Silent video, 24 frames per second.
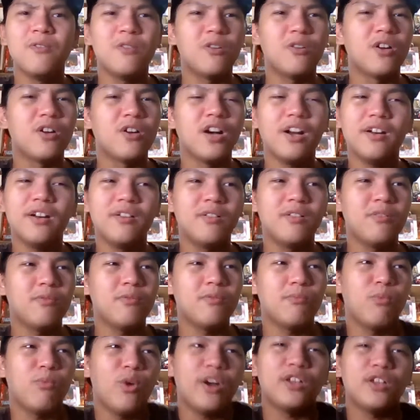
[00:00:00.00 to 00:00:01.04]
run,
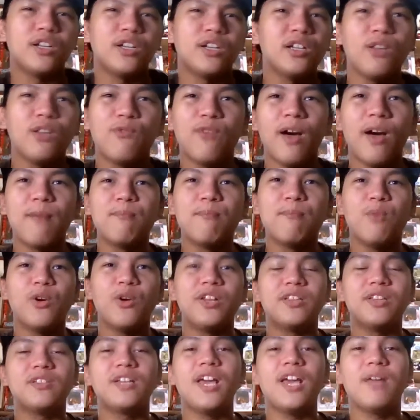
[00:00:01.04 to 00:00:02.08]
what
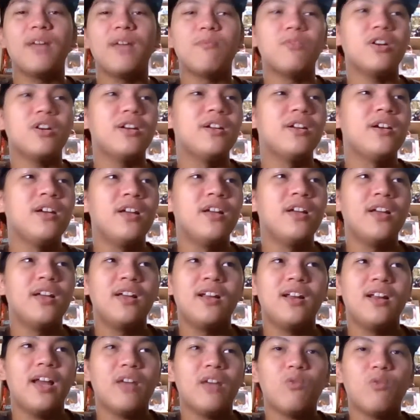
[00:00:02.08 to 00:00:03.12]
35-point game run,
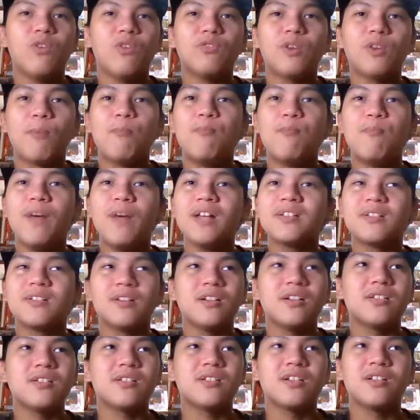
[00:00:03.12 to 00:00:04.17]
like one of the best
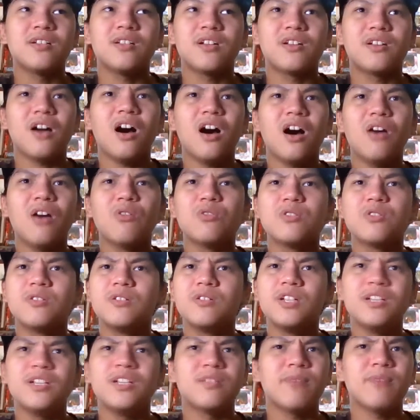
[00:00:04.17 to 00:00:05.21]
runs in Chicago.
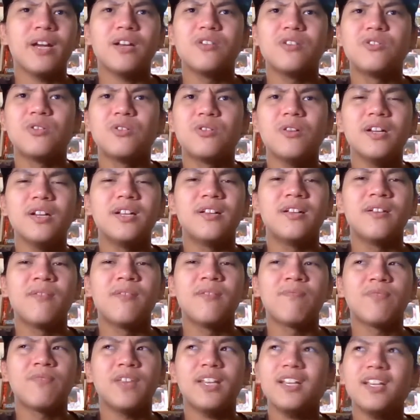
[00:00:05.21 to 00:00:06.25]
James Michael Jordan,
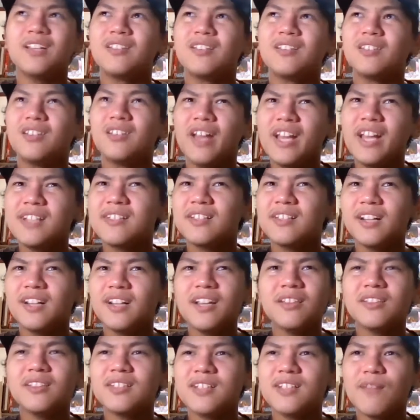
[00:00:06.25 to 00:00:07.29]
I think 8
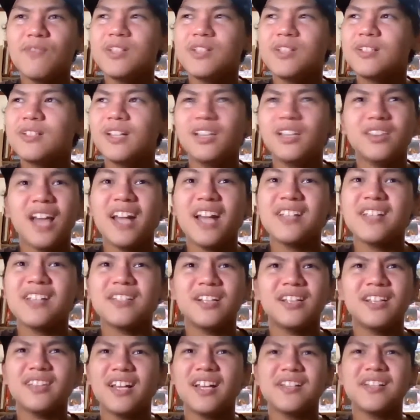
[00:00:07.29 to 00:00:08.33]
straight, 7 straight, 9
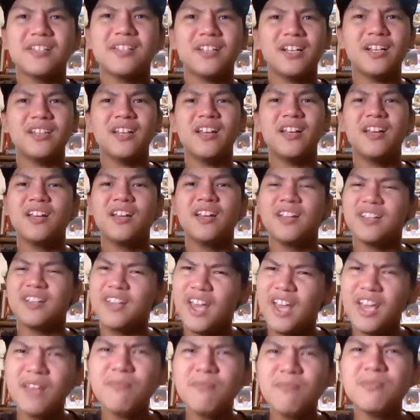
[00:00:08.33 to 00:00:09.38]
straight, 10 straight
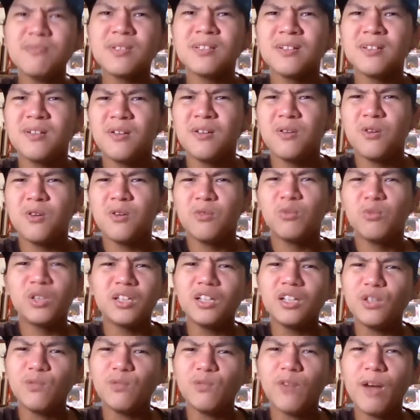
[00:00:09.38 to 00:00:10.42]
games with
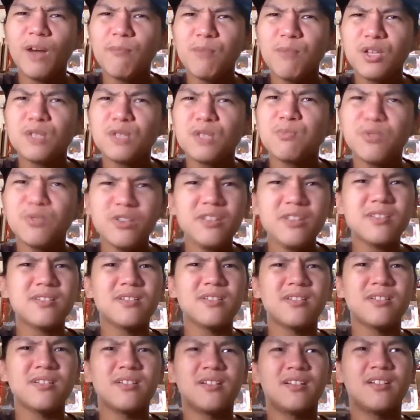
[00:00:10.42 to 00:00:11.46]
35 plus
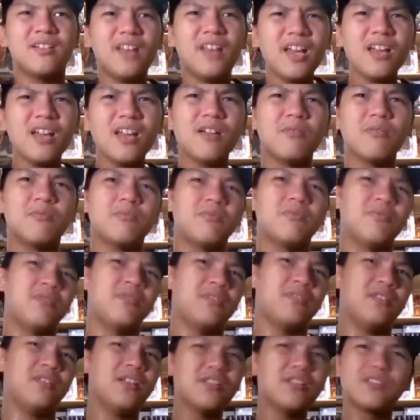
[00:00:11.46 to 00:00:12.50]
points. Damn,
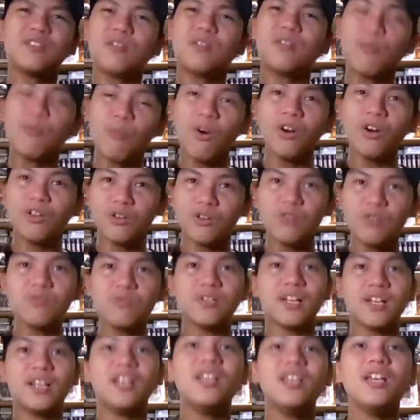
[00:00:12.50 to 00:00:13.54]
that's DeMar
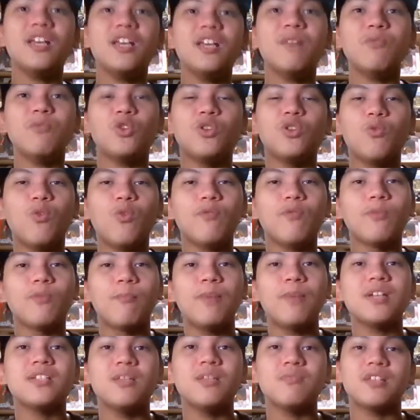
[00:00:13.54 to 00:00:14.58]
DeRozan leading him to one of the
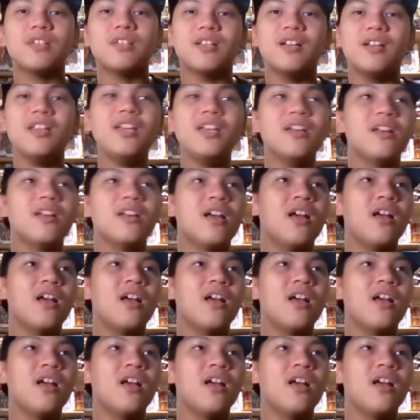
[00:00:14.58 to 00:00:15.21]
best teams in the league.